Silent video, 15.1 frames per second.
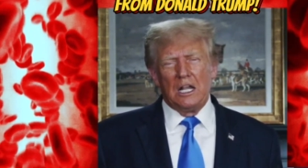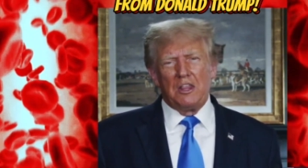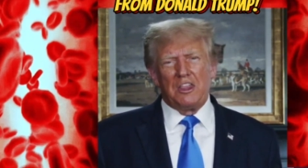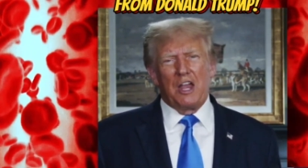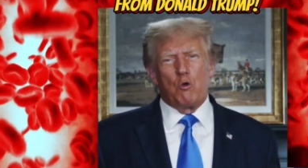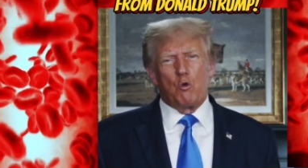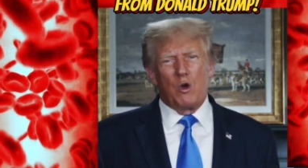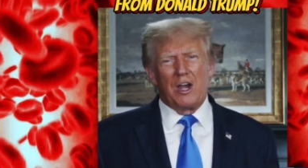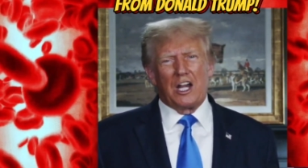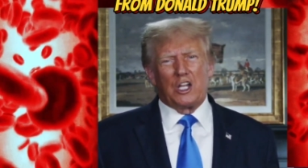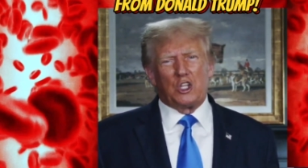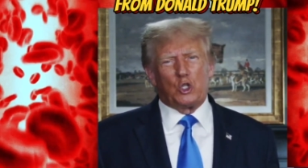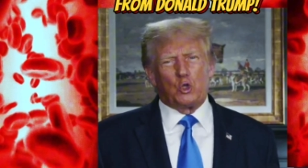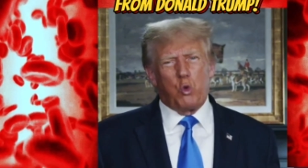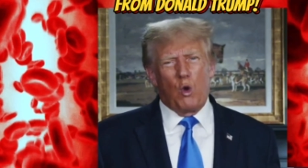They rigged
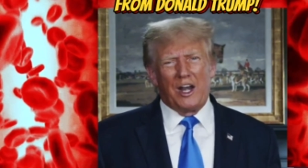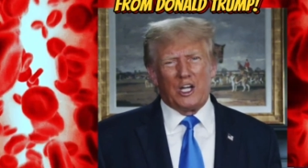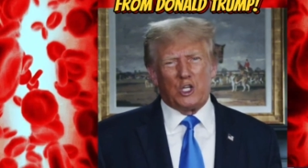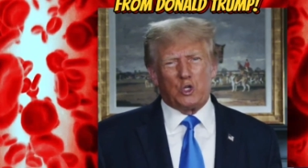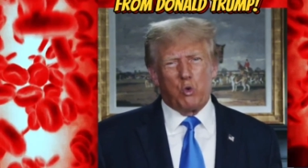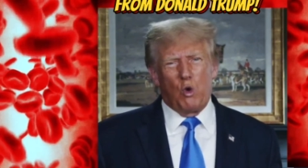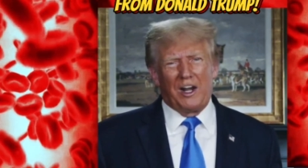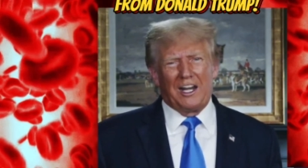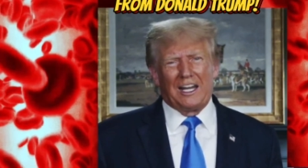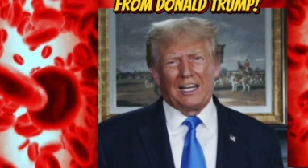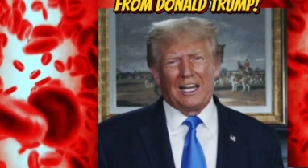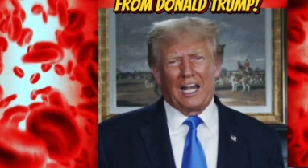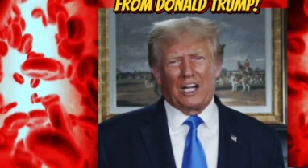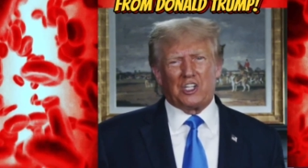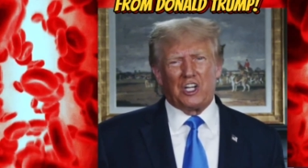the 2020
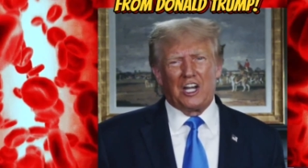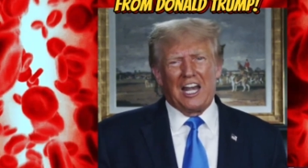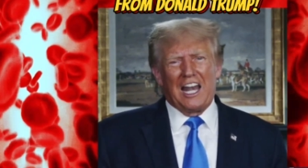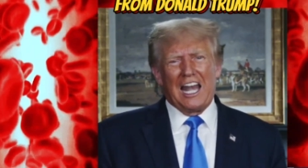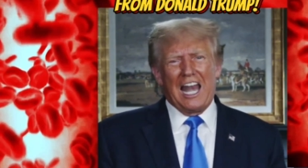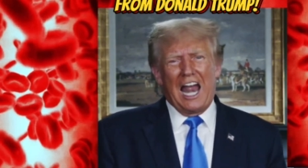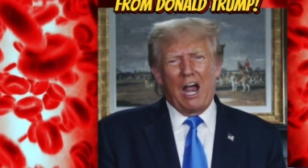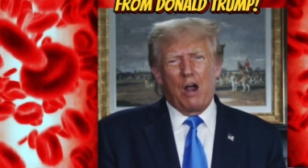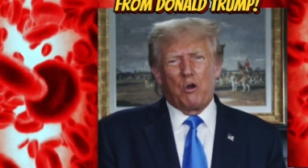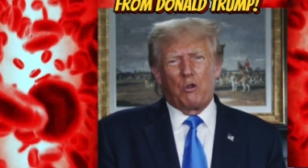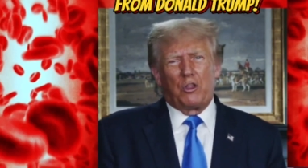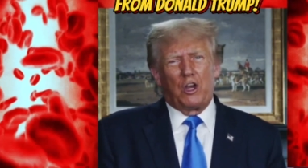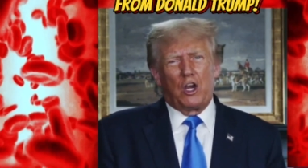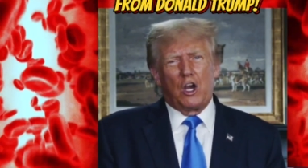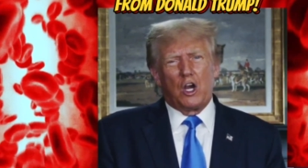election, and now
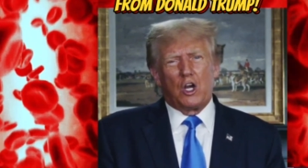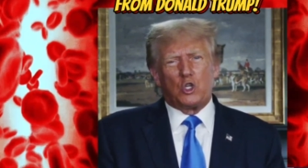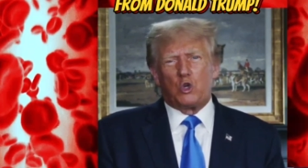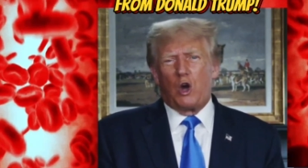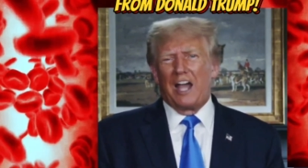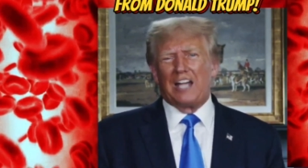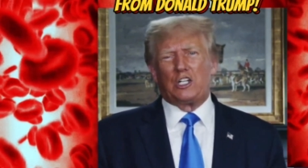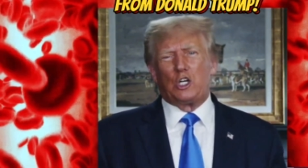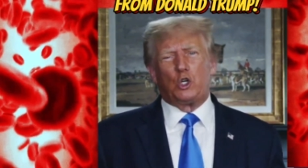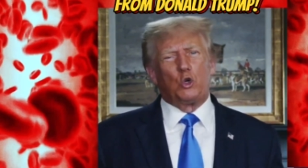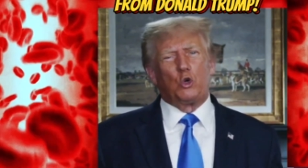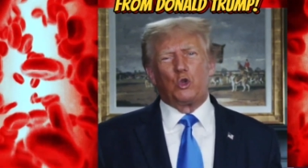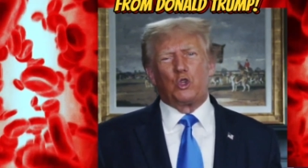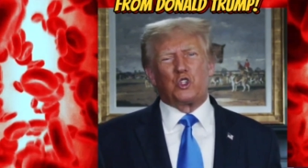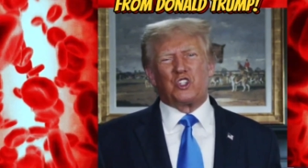they're trying to
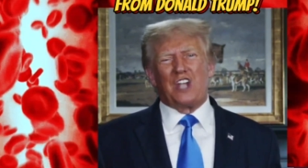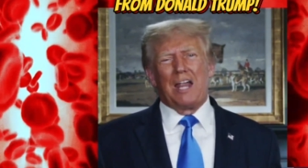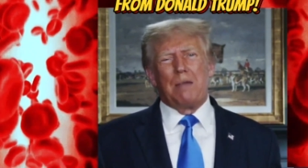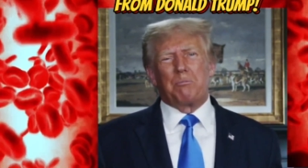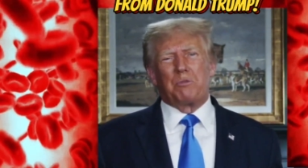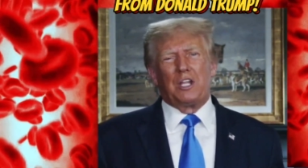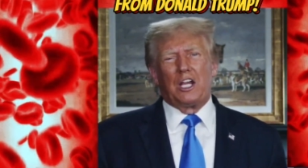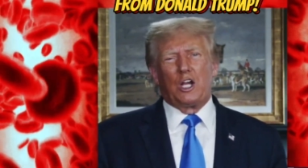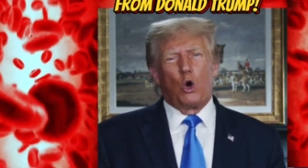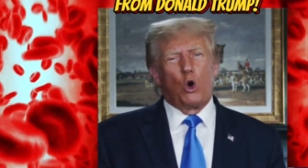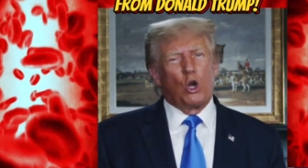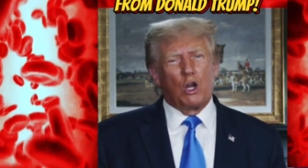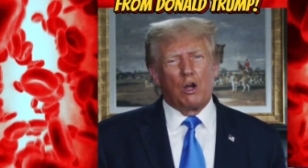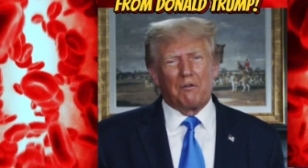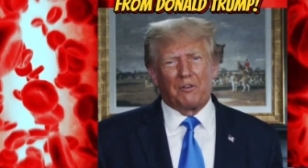do the same thing
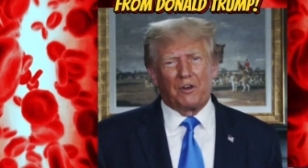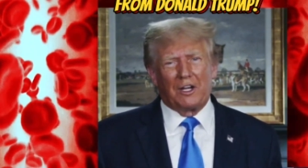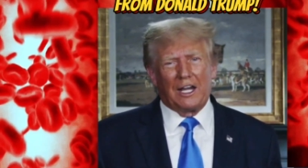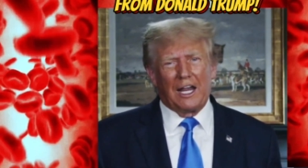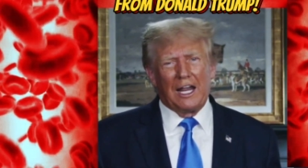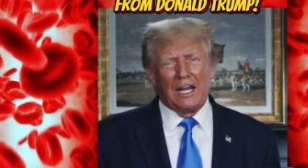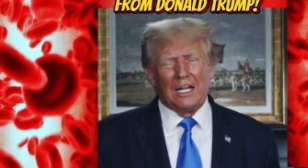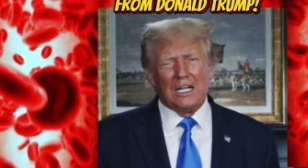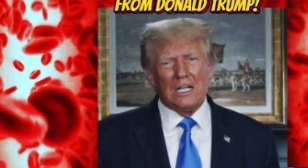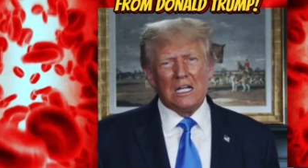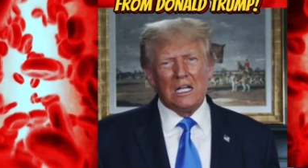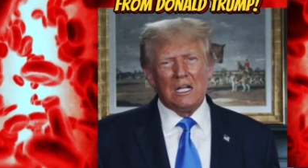all over again